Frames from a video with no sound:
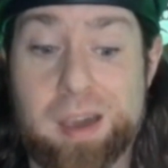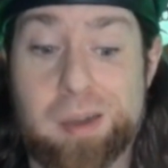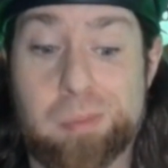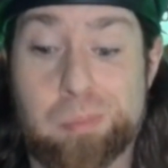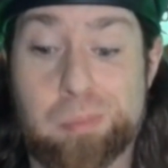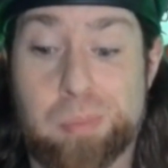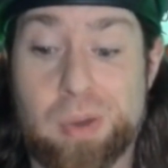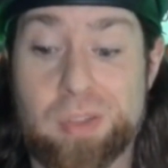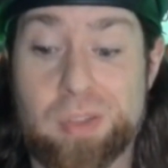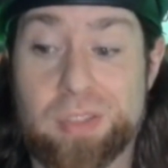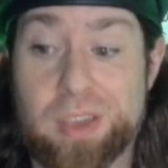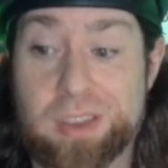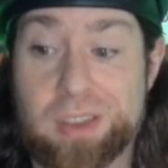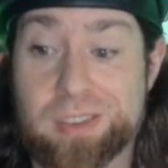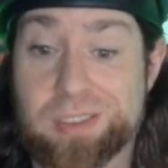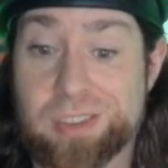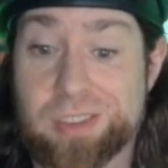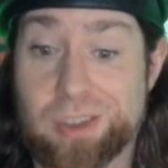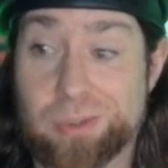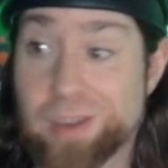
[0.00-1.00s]
but they
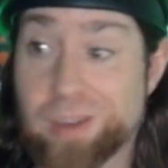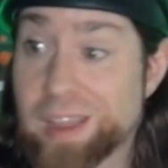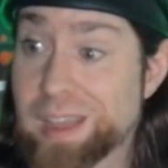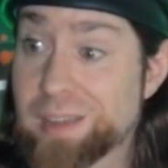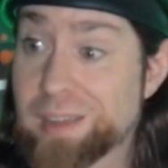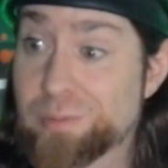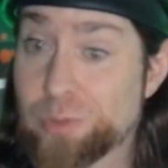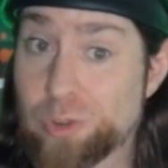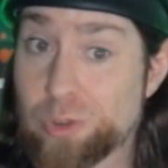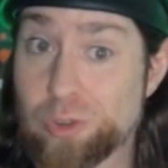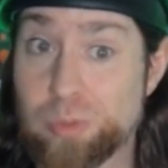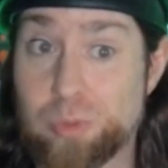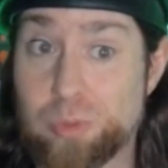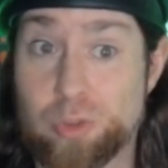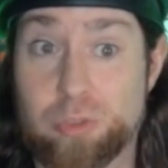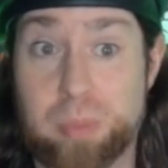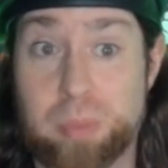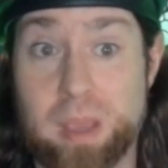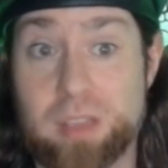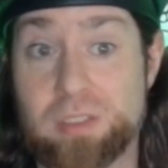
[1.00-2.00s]
don't have room or
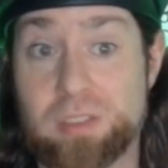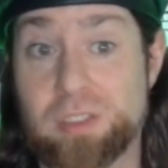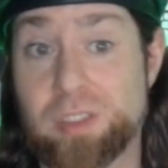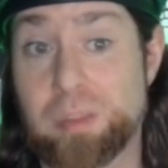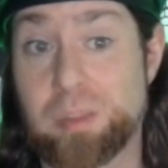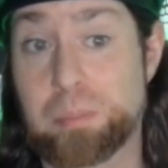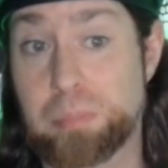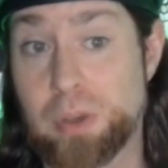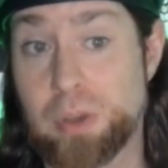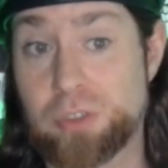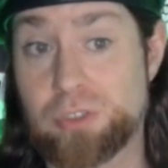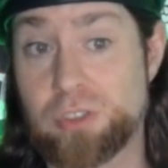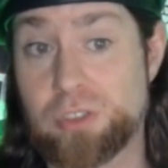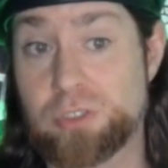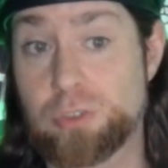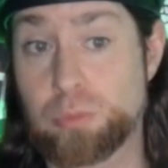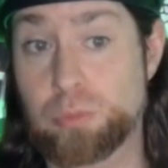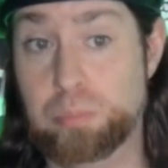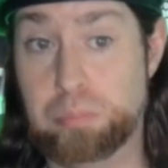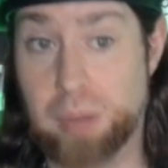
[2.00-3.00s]
space in the budget
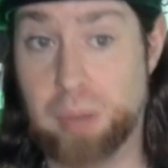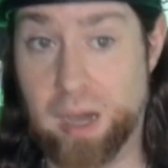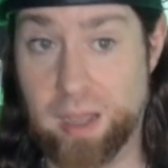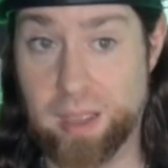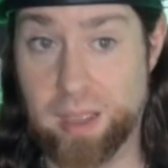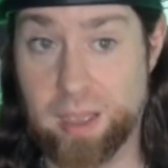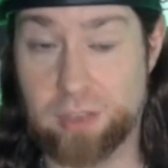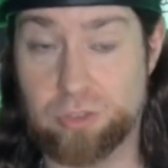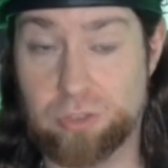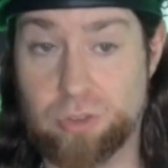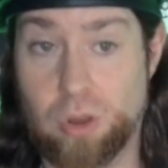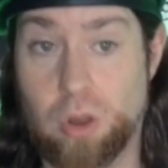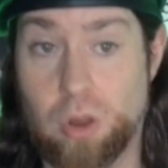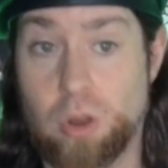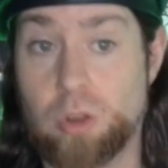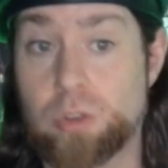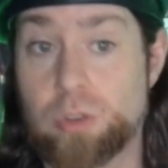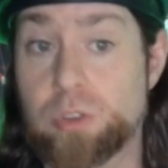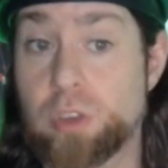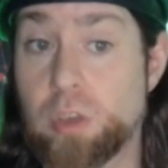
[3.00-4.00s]
to buy extra
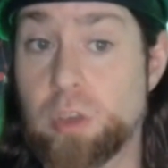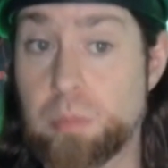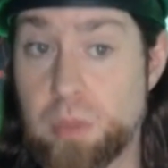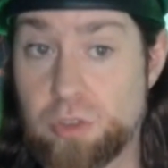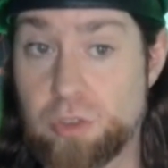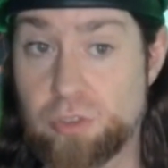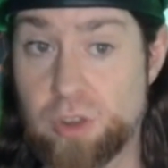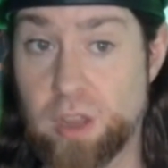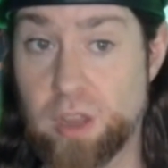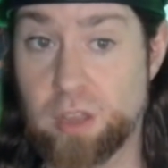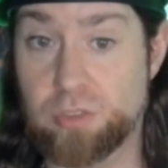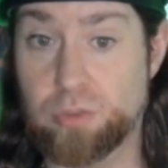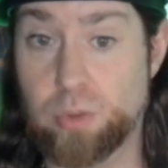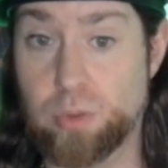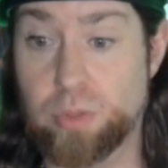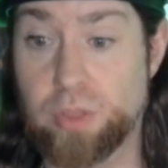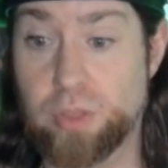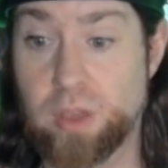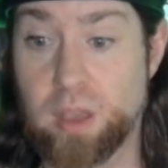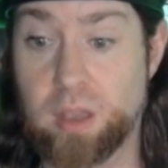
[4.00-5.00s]
art, to commission extra
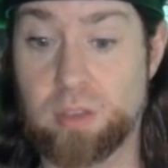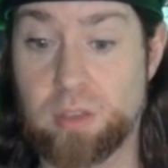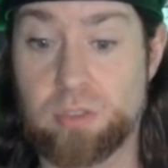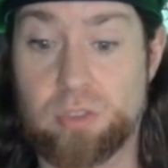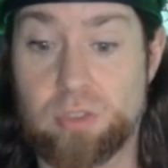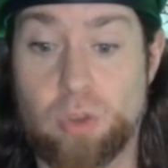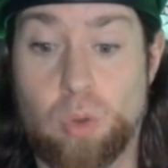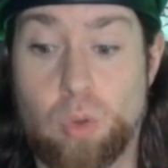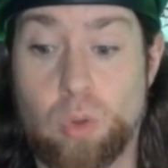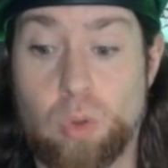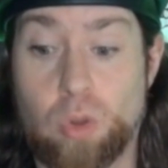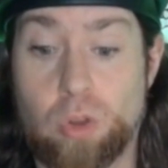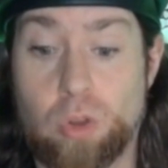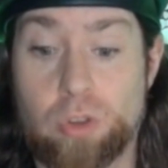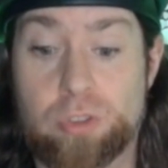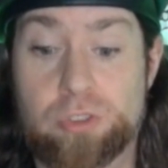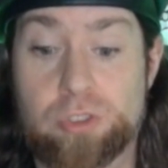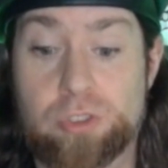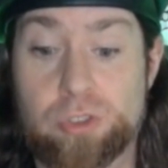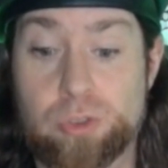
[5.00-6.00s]
things, or
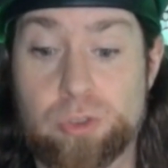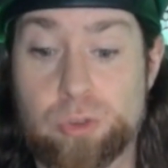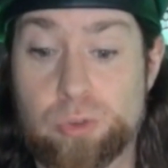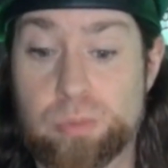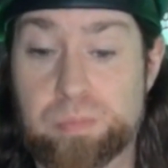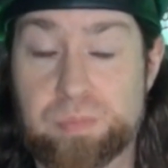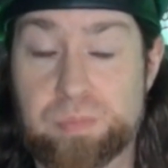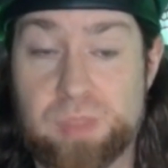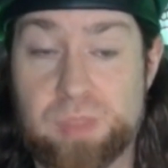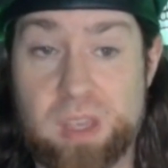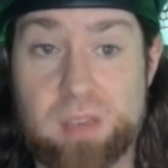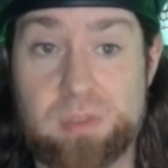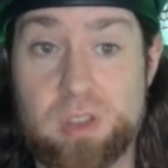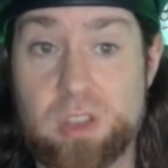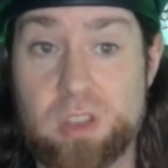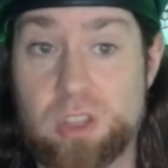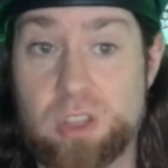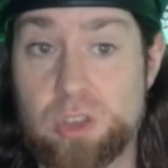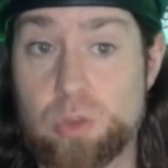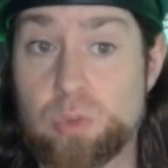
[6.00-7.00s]
to even
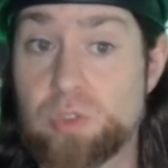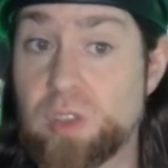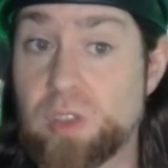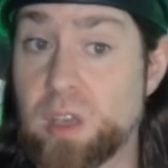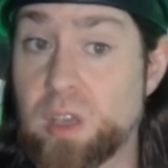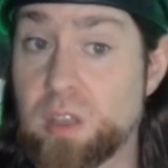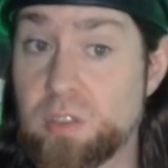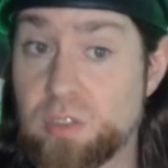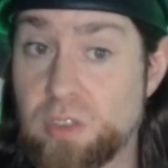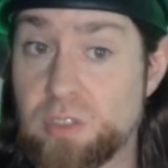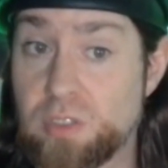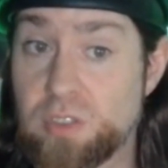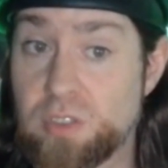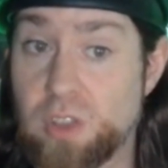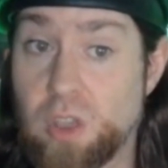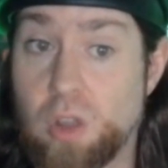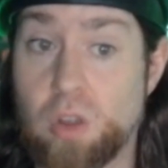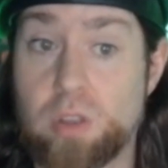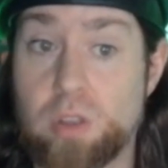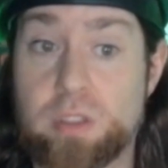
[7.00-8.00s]
use existing
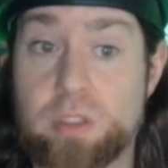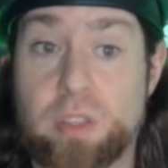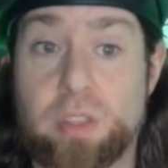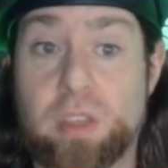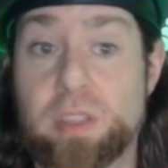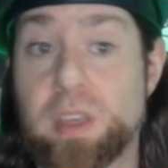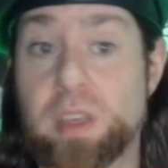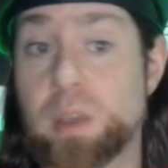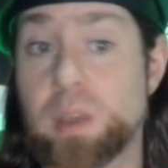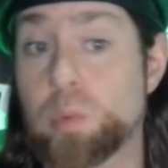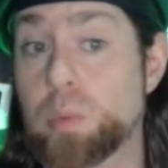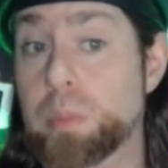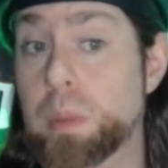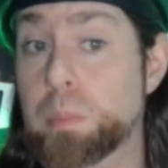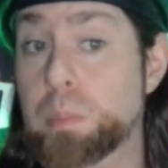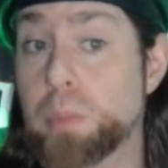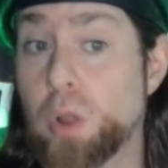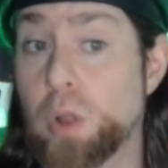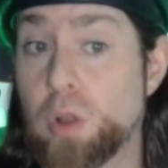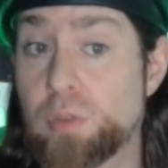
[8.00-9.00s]
art that they think would be
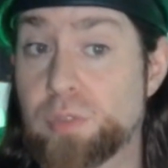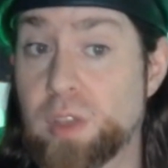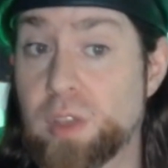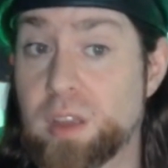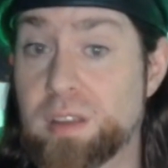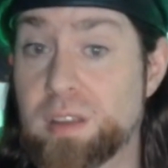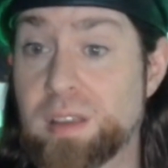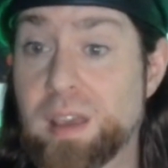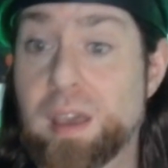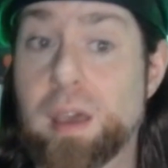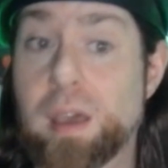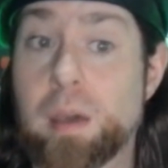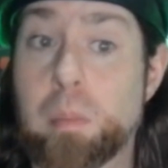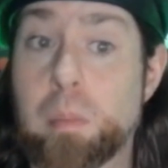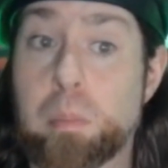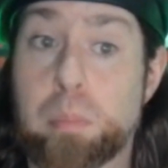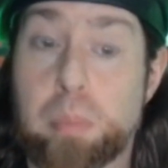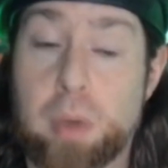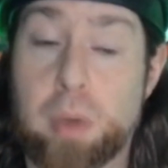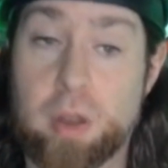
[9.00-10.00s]
perfect,
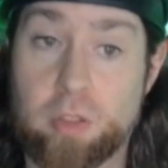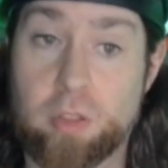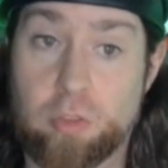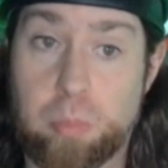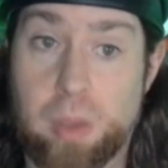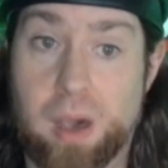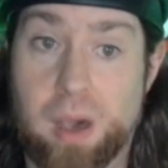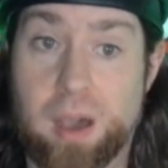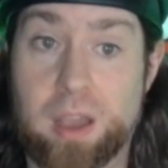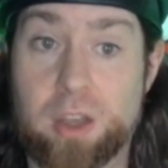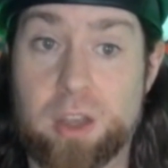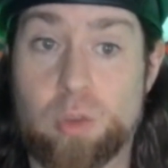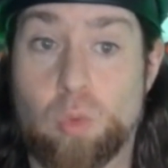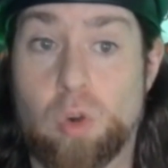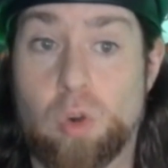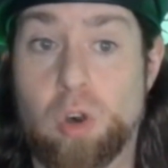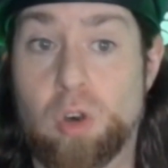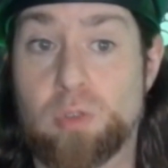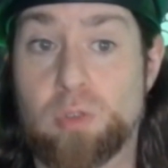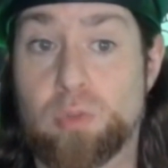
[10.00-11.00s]
but it's behind a
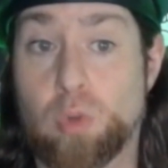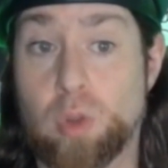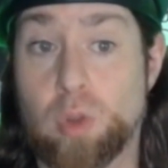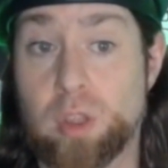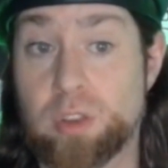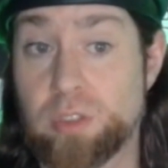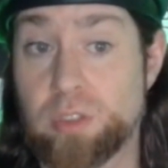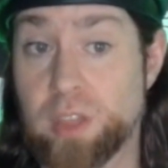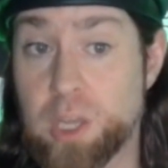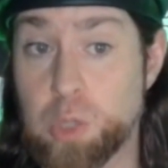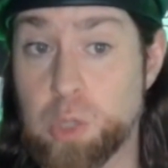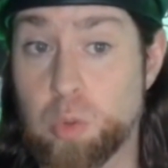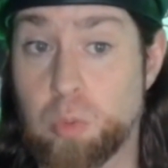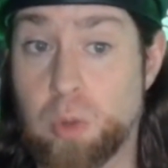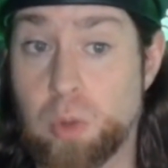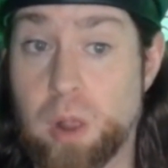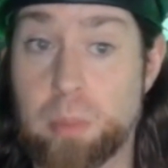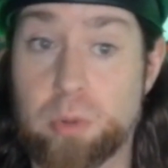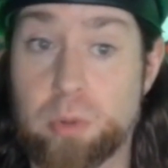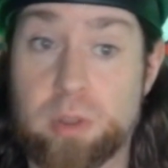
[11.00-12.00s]
wall for intellectual
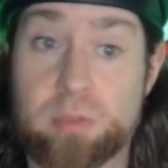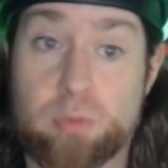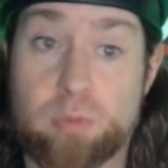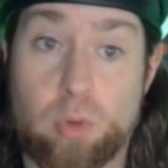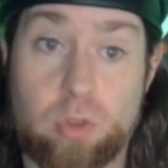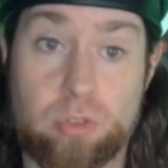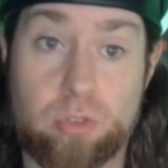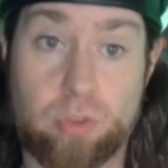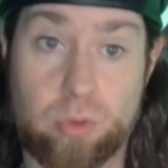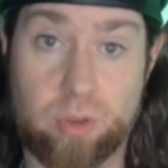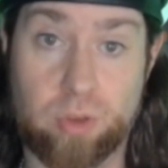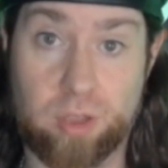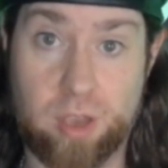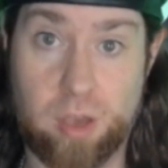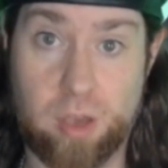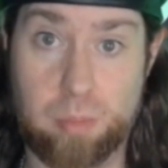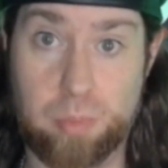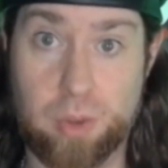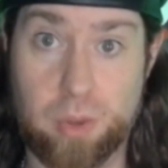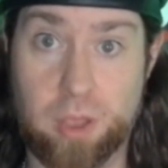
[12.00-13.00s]
property for a certain
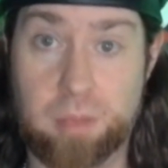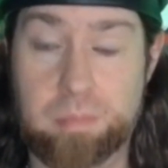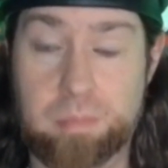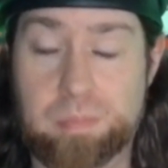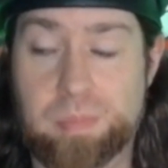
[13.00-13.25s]
company.